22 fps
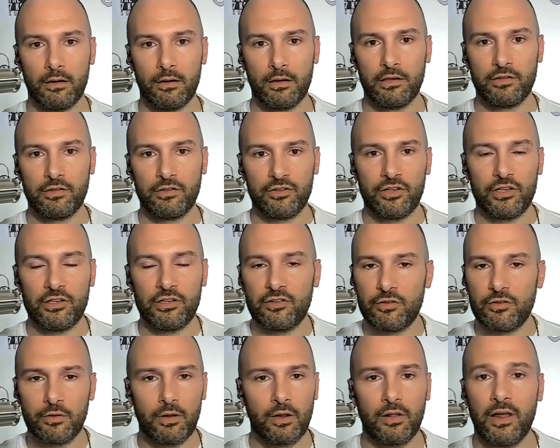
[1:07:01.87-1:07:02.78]
Is,
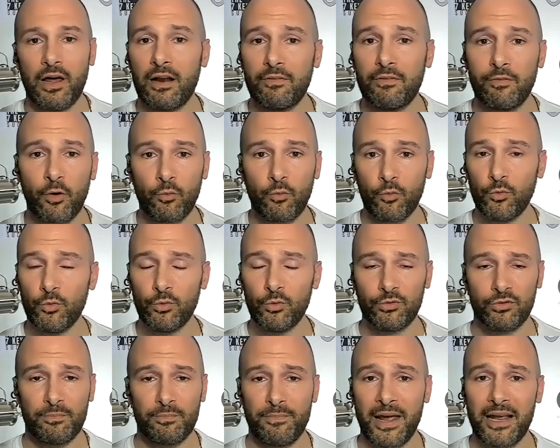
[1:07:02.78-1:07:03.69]
is a lot of our
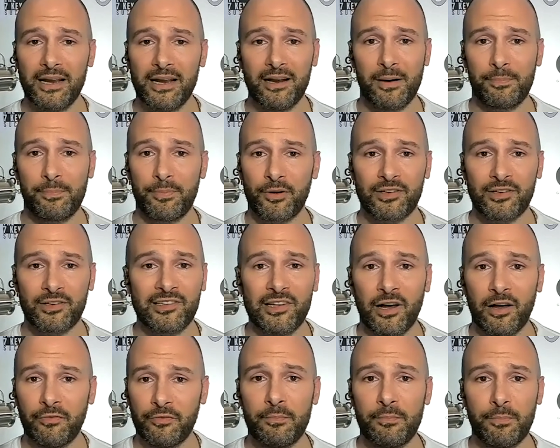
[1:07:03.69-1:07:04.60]
rules are made up. They're
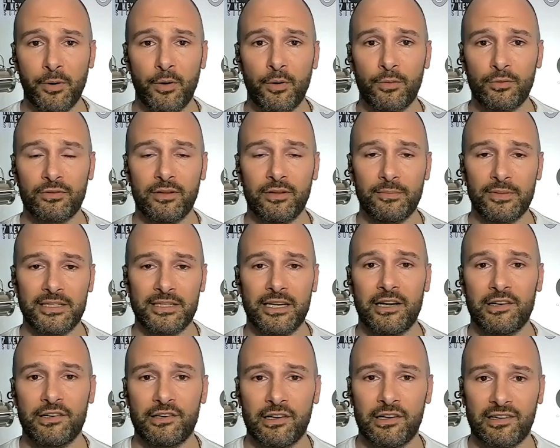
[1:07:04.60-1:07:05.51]
self-imposed
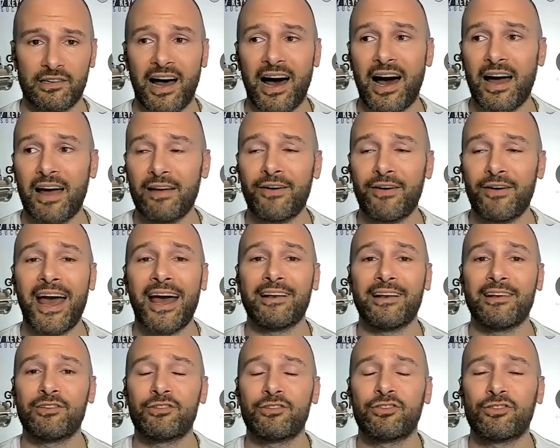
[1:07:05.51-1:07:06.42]
limitations. Definitely. I've
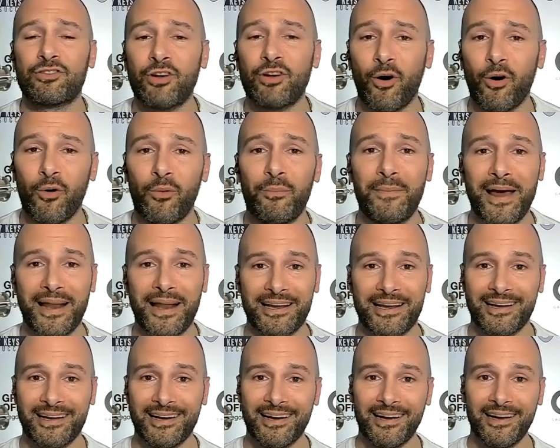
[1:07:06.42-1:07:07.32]
had so
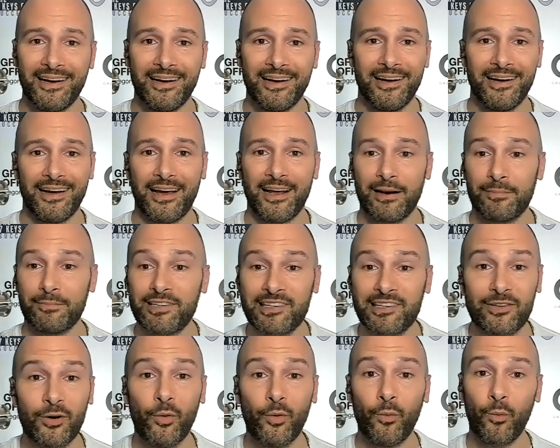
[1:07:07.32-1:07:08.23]
many, and I'm
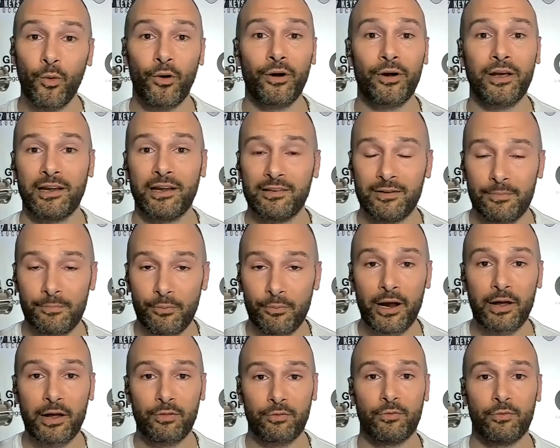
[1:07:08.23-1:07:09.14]
still working to
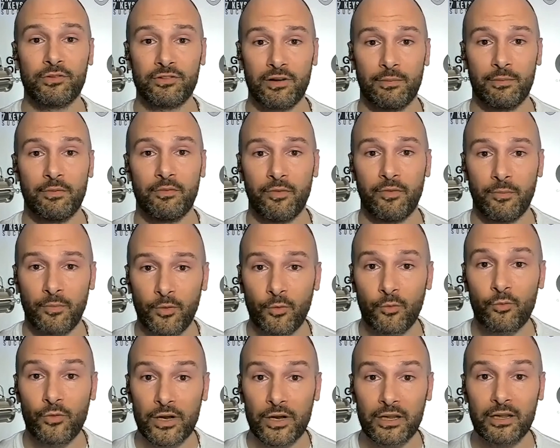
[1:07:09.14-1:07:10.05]
break through some of them. They're
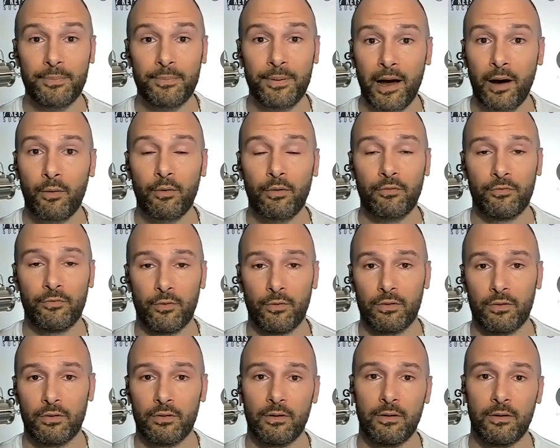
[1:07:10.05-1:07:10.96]
really
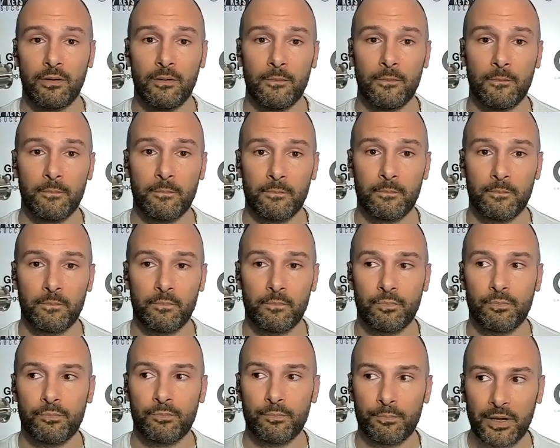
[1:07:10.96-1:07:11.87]
powerful,
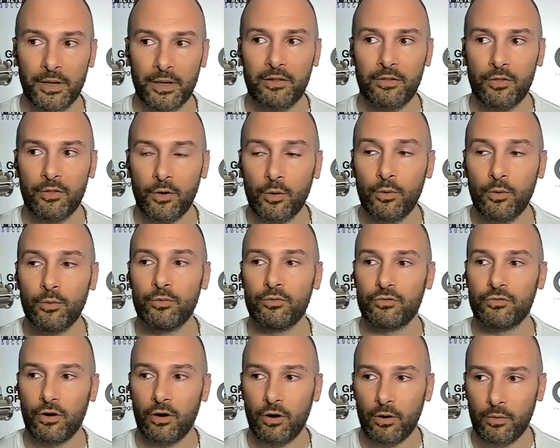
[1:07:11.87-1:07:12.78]
but
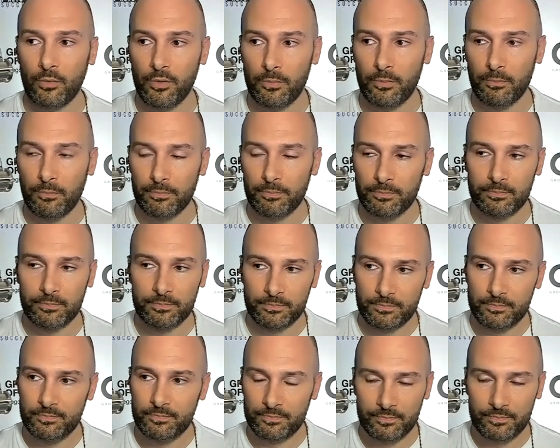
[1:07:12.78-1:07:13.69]
those are the
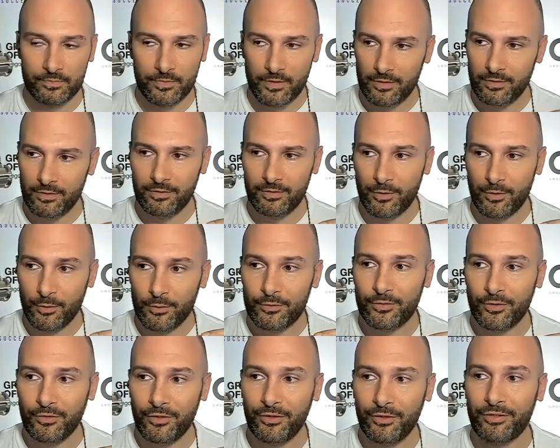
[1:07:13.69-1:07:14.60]

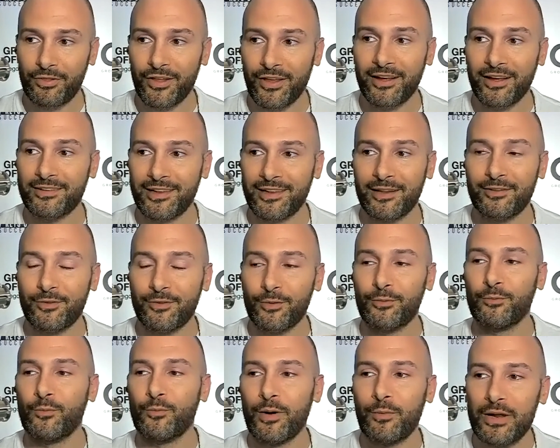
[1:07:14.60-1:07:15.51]
those are the things that
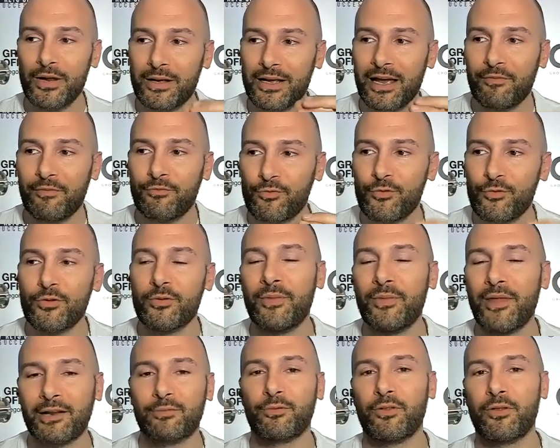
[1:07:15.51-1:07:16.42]
the, when we get through
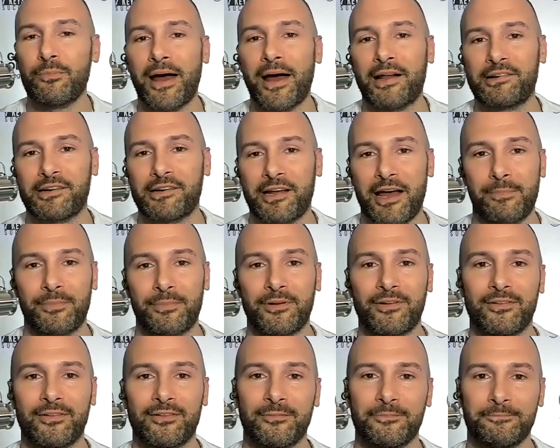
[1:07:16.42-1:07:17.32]
them, that's where the magic
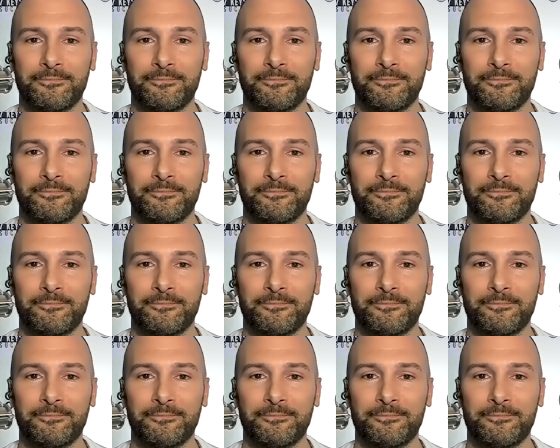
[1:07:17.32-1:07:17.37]
happens.